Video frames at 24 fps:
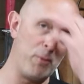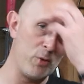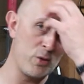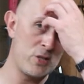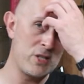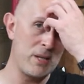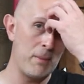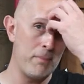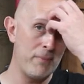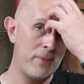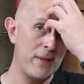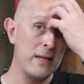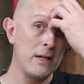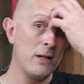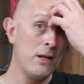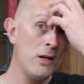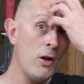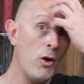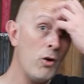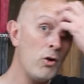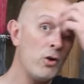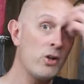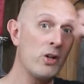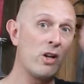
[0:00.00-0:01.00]
or something
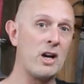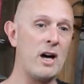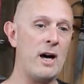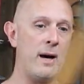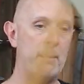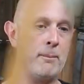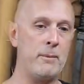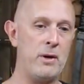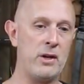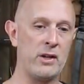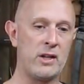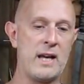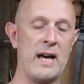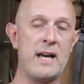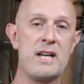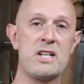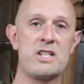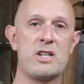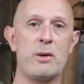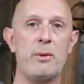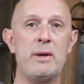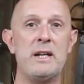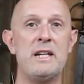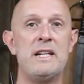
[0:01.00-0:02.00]
longer, okay?
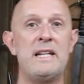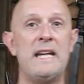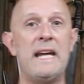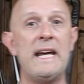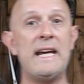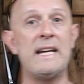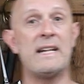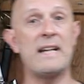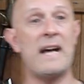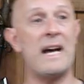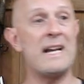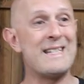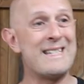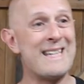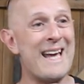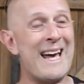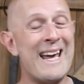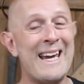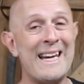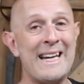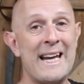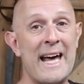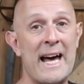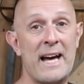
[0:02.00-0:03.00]
So indeed, a
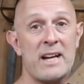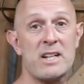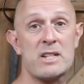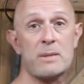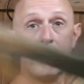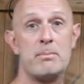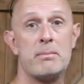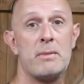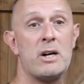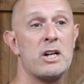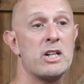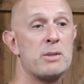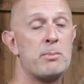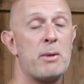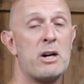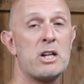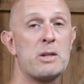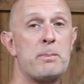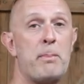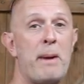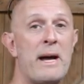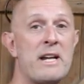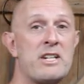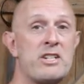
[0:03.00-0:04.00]
Dane axe, much,
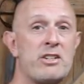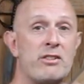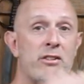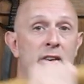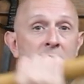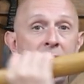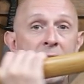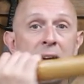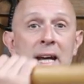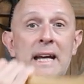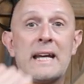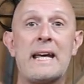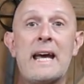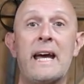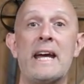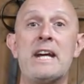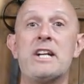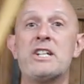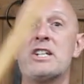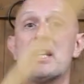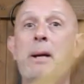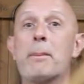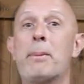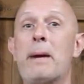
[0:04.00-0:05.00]
much better at
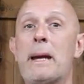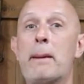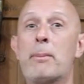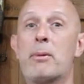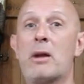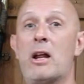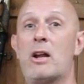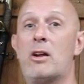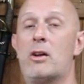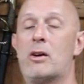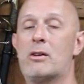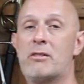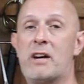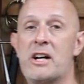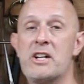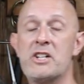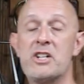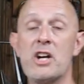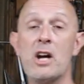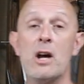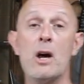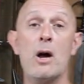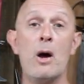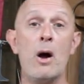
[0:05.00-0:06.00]
engaging people at long
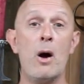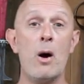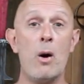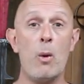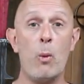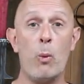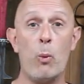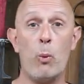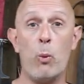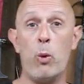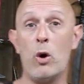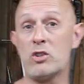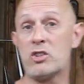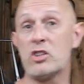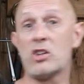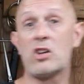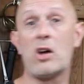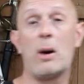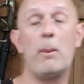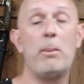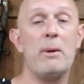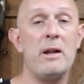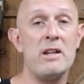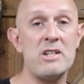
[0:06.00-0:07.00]
range. What do
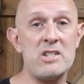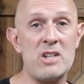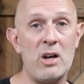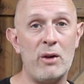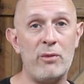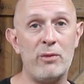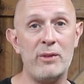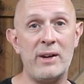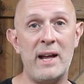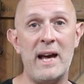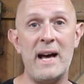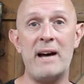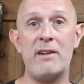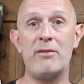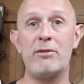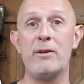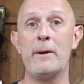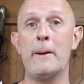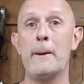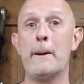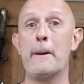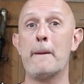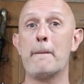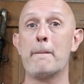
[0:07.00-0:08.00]
goblins often have?
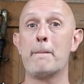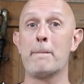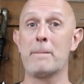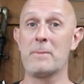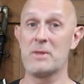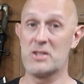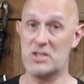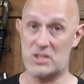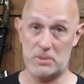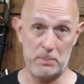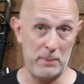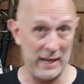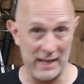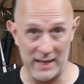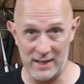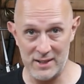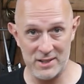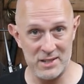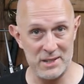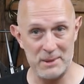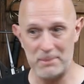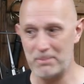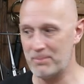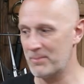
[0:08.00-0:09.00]

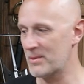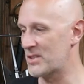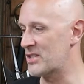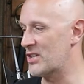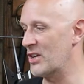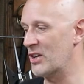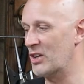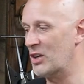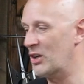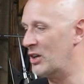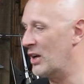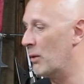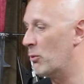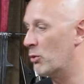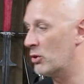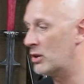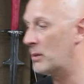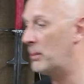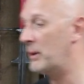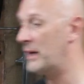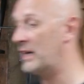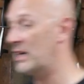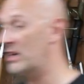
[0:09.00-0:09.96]
spears, so you don't want to be